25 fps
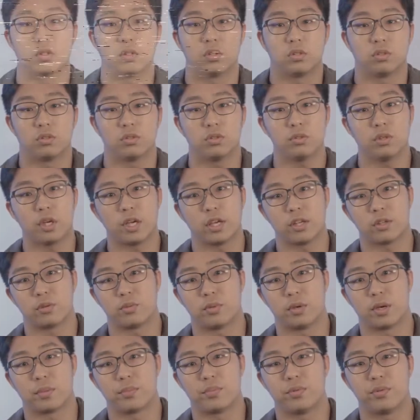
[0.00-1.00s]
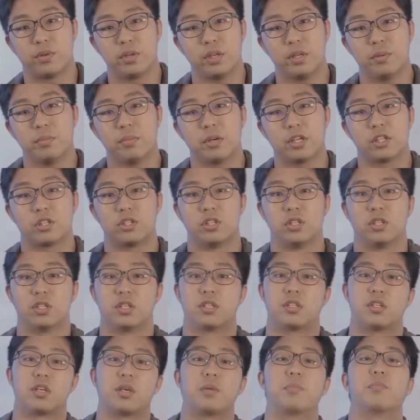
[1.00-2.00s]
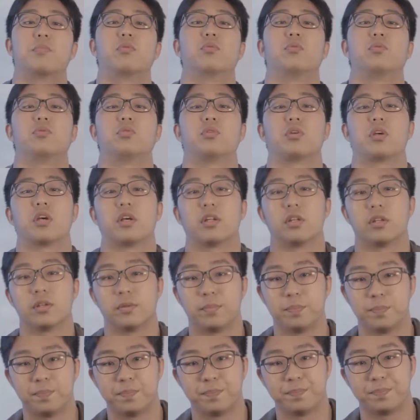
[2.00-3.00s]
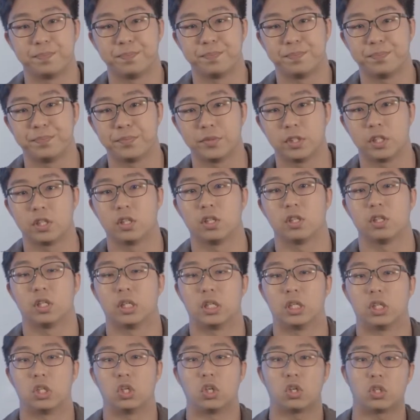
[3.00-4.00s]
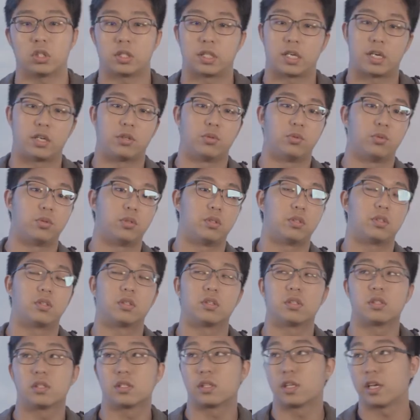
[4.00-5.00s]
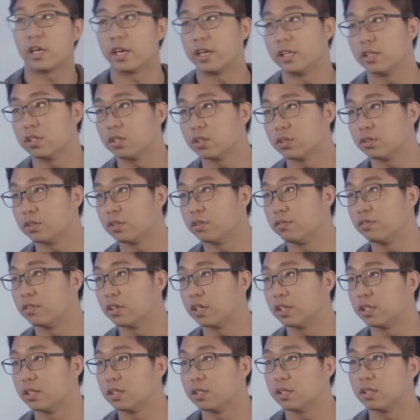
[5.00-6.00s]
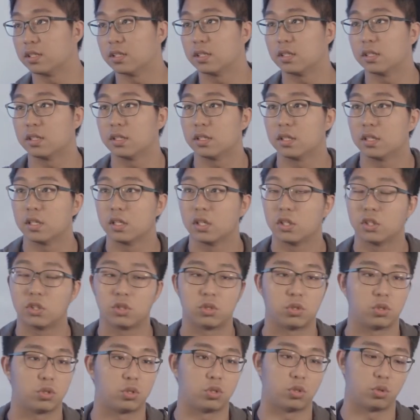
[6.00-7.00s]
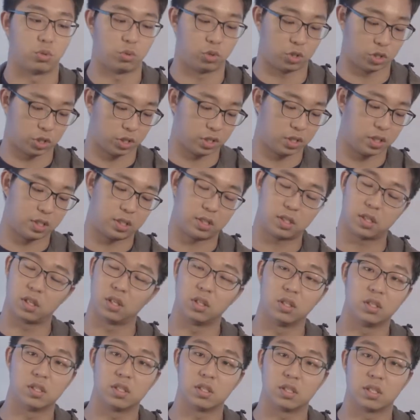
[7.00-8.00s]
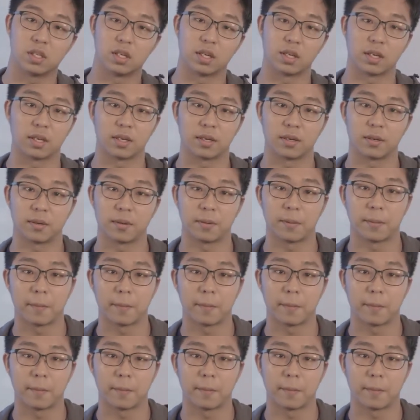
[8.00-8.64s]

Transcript: So guys, we are pretty much in the same boat together. Lockdowns, cancelled events, social distancing.